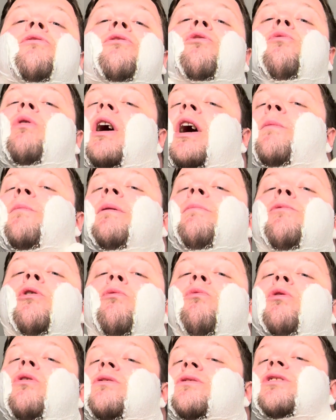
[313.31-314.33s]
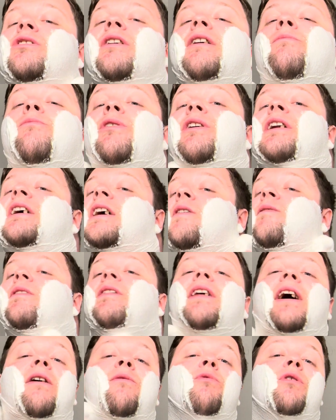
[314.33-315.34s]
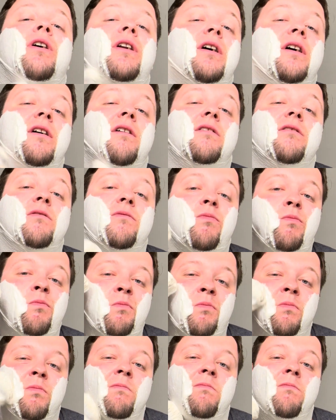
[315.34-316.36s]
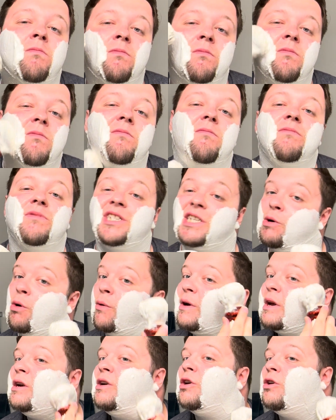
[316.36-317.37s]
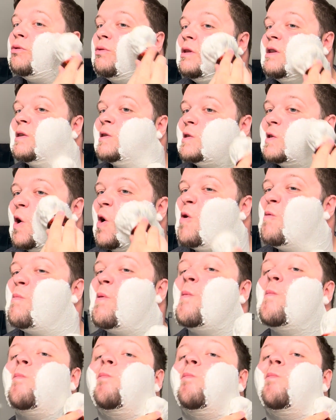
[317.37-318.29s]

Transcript: quite a bit more water, and we're gonna give it that. We're gonna see what we can do with this soap.